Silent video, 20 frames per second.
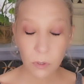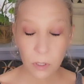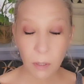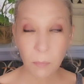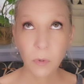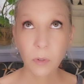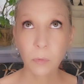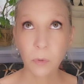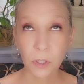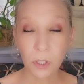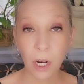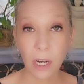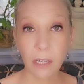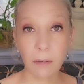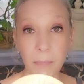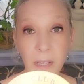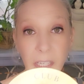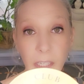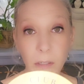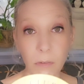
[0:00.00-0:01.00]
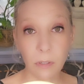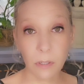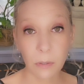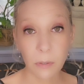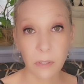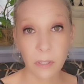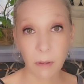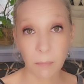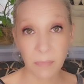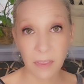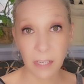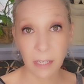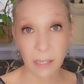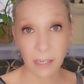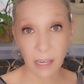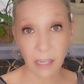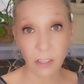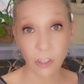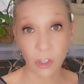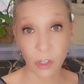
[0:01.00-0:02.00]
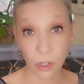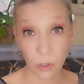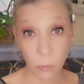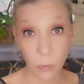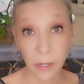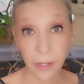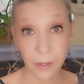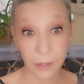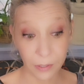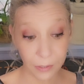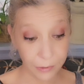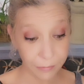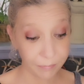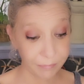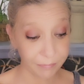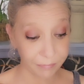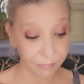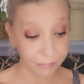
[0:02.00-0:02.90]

someone will try to make you do something against your will.